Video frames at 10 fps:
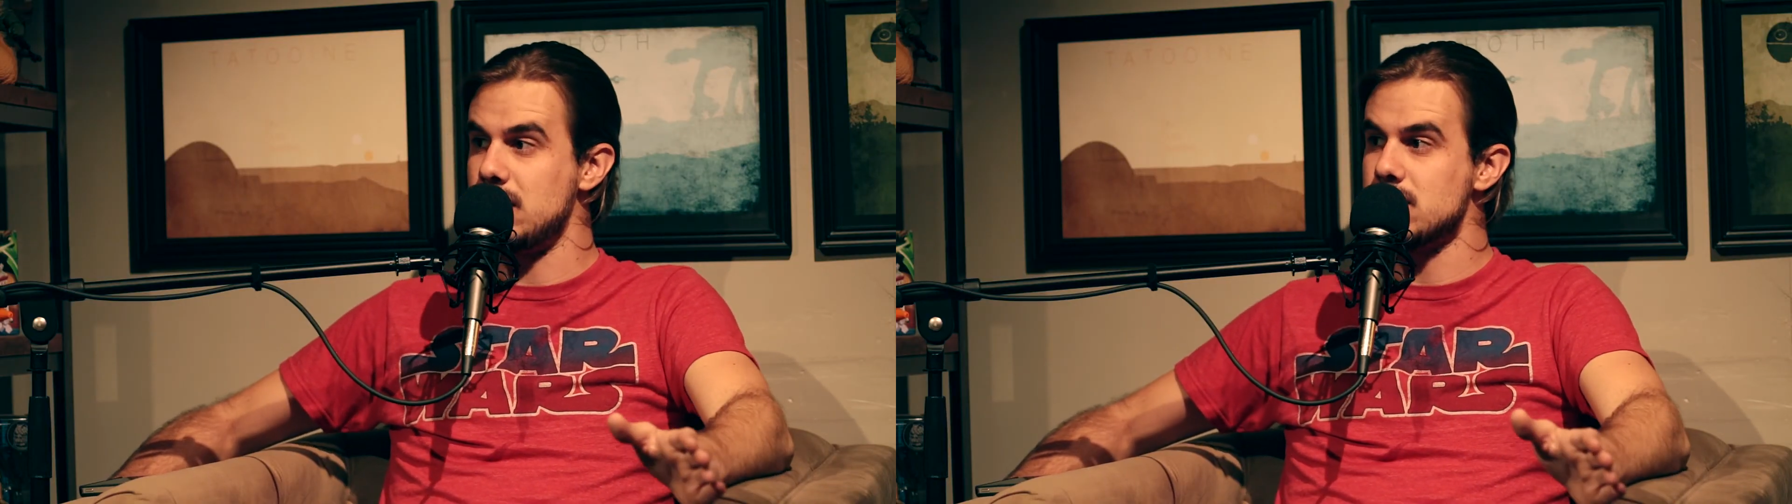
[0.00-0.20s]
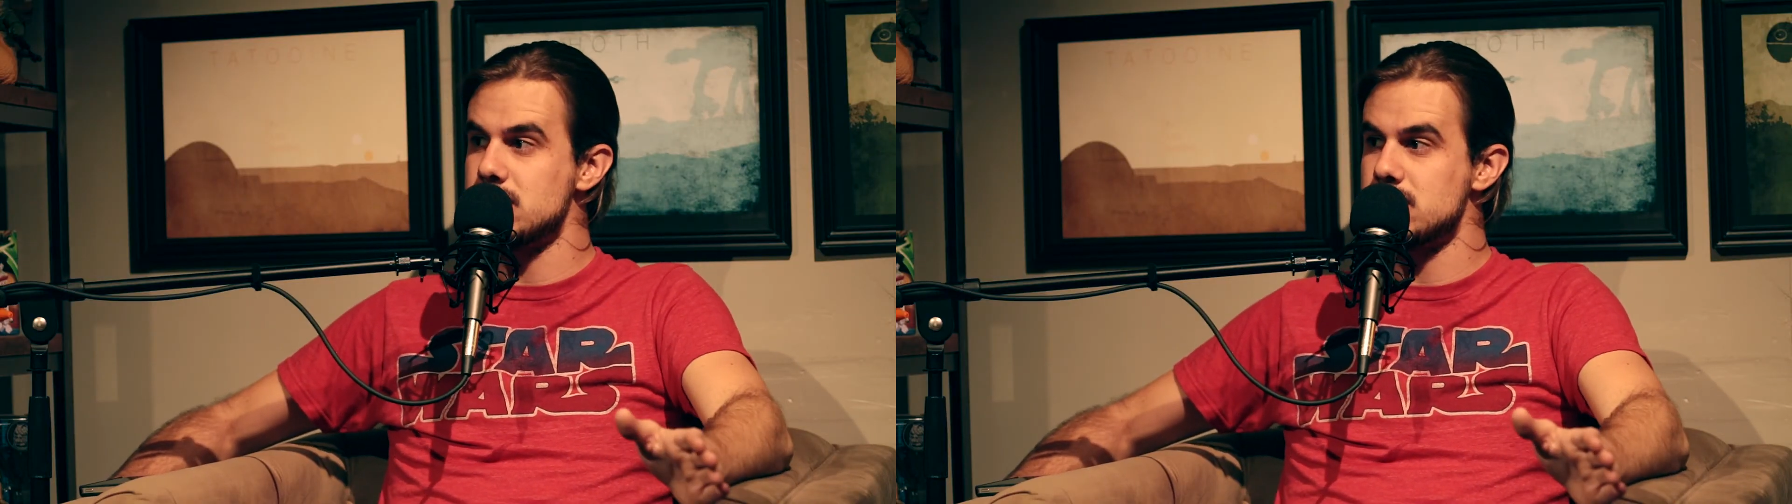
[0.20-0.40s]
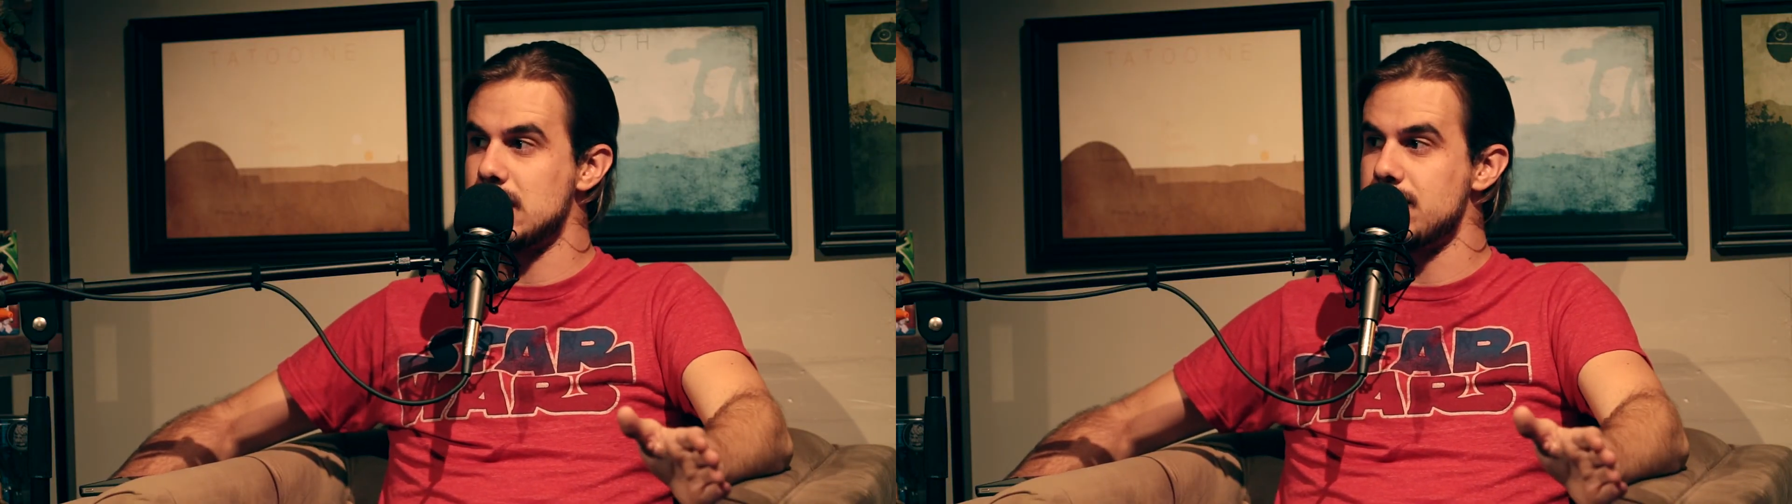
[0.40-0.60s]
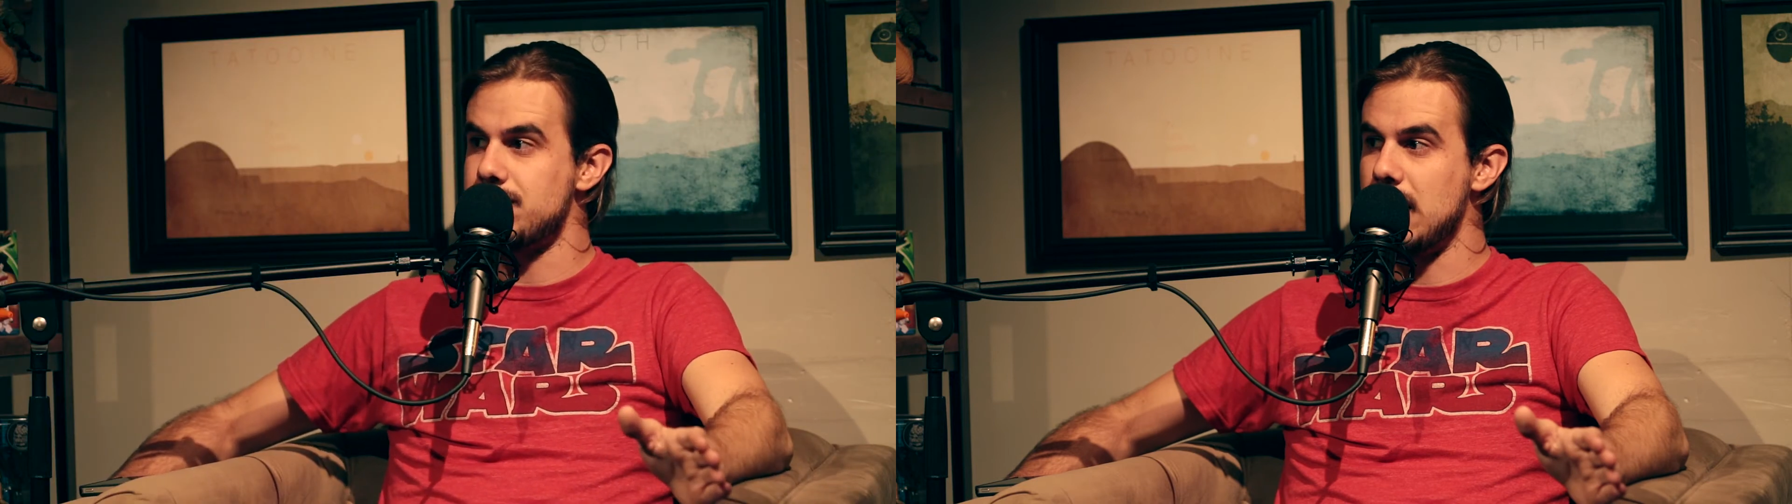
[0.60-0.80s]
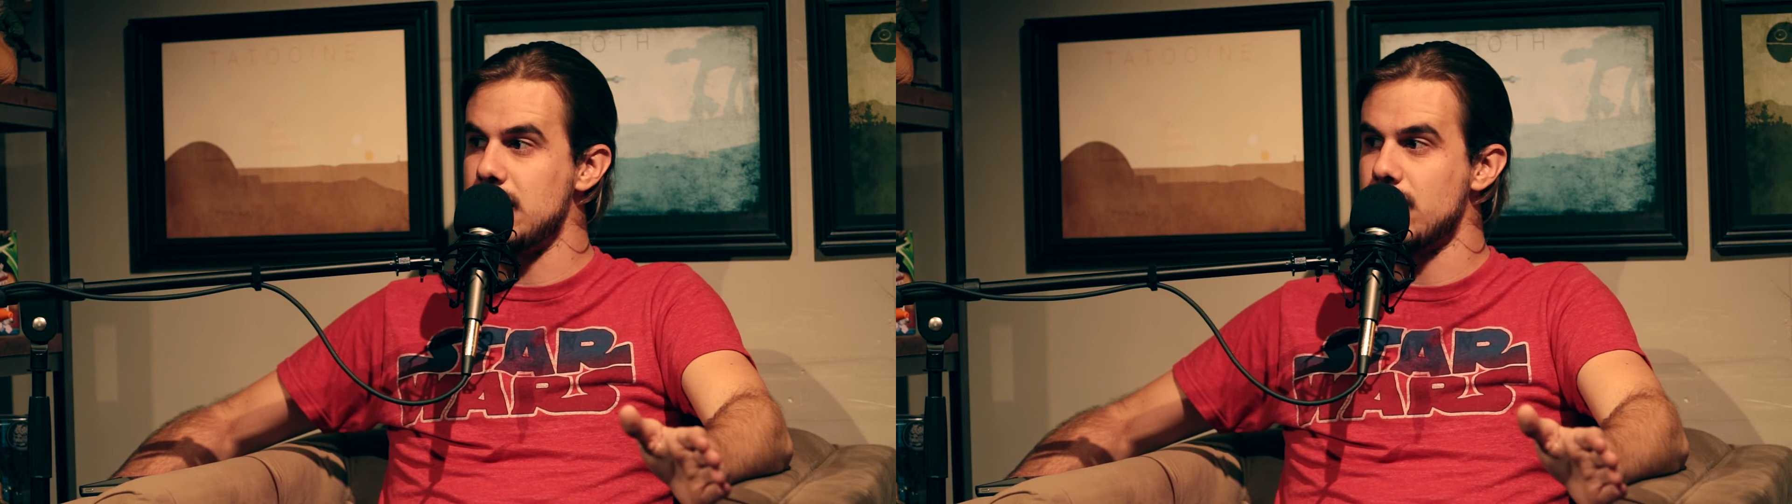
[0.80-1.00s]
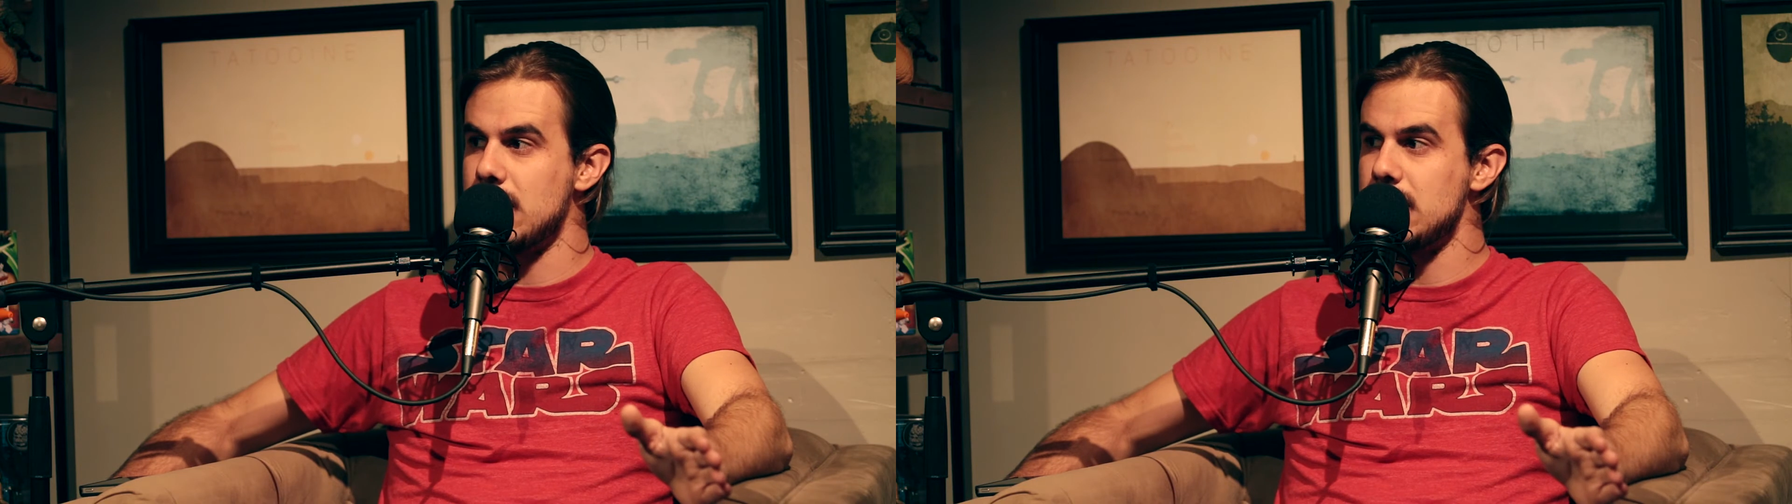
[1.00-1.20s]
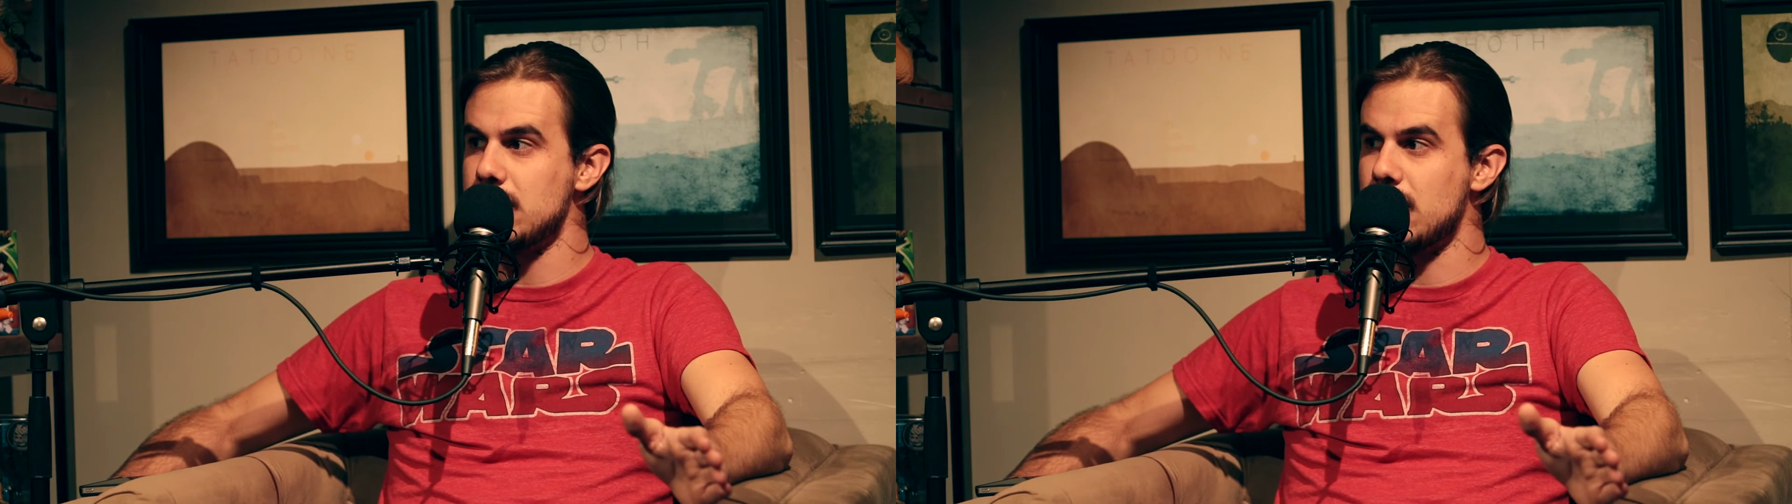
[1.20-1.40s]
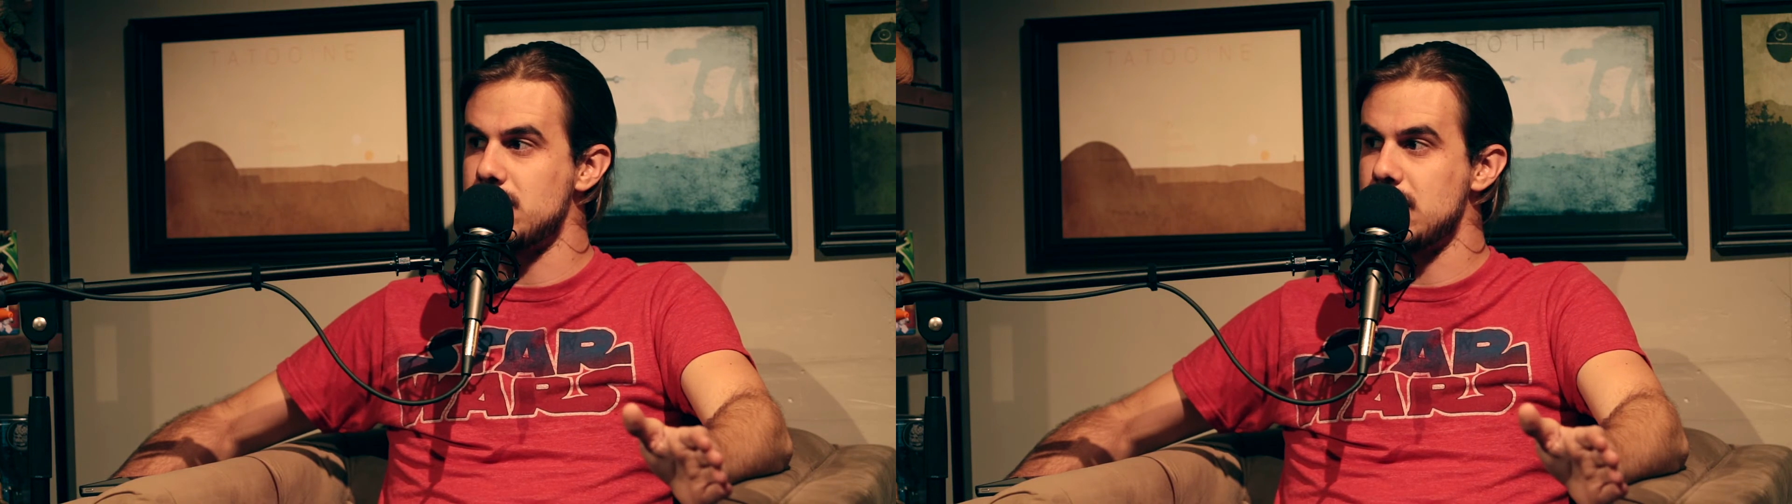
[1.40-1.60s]
years to get fighting
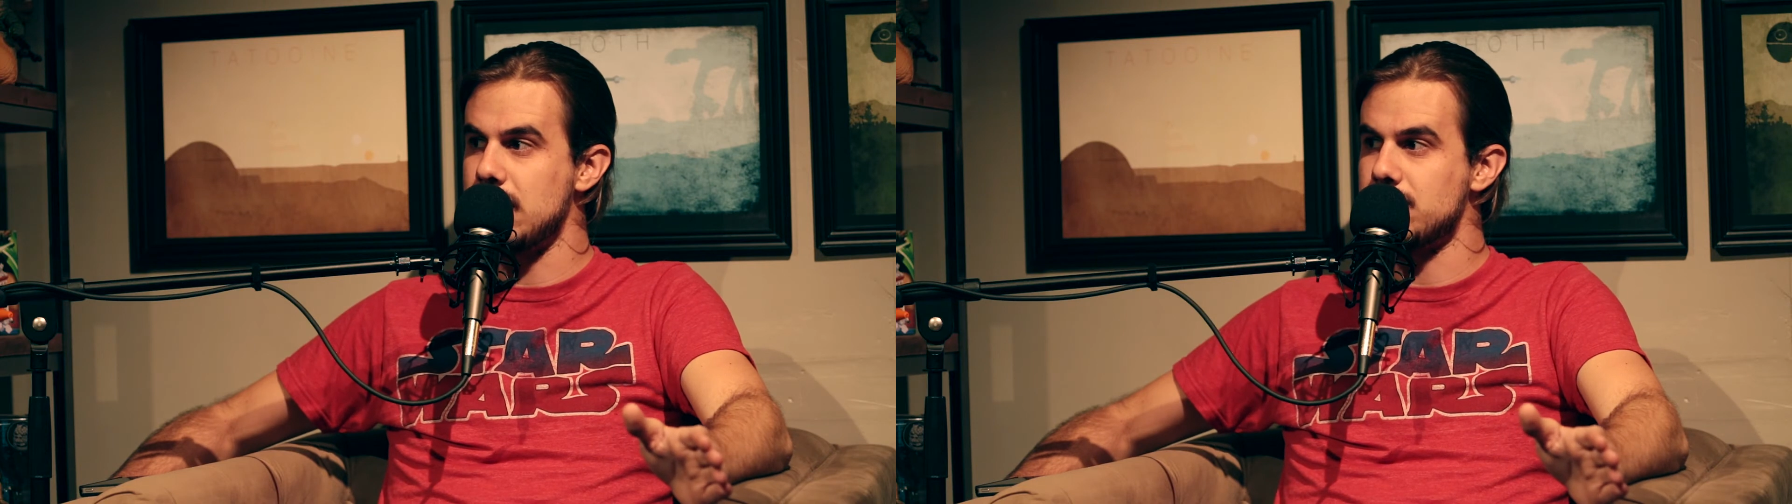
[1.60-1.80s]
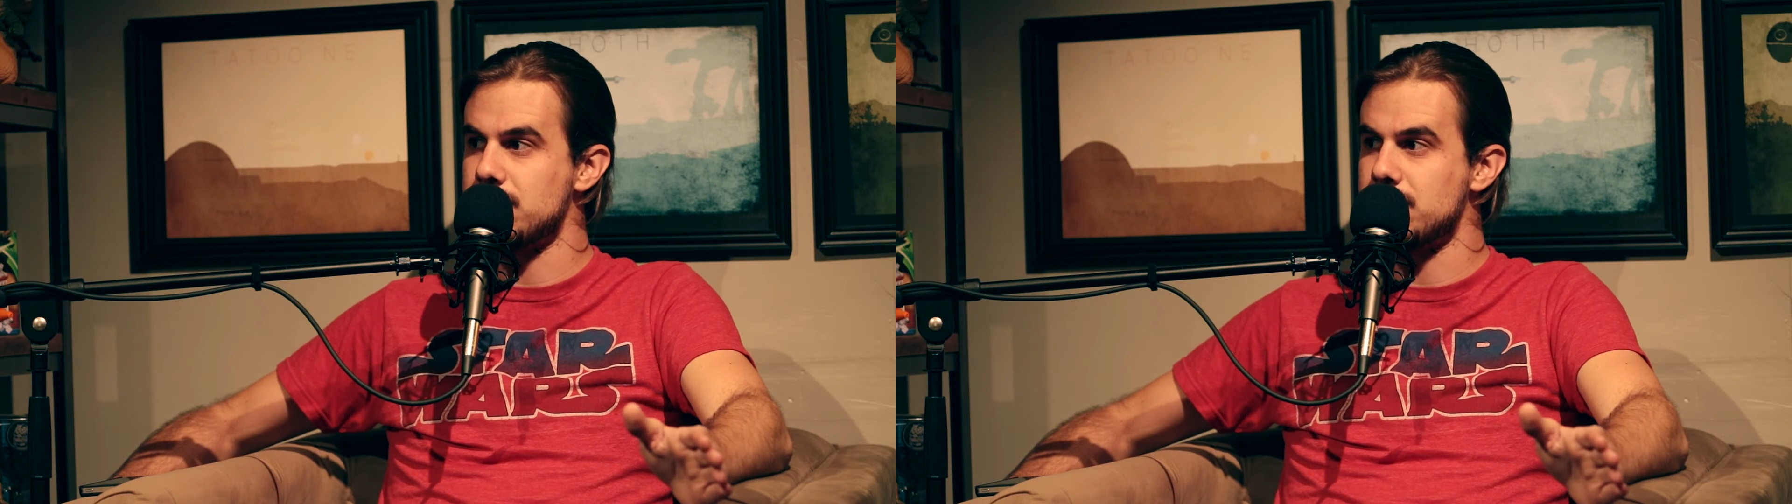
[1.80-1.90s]
ready, I think,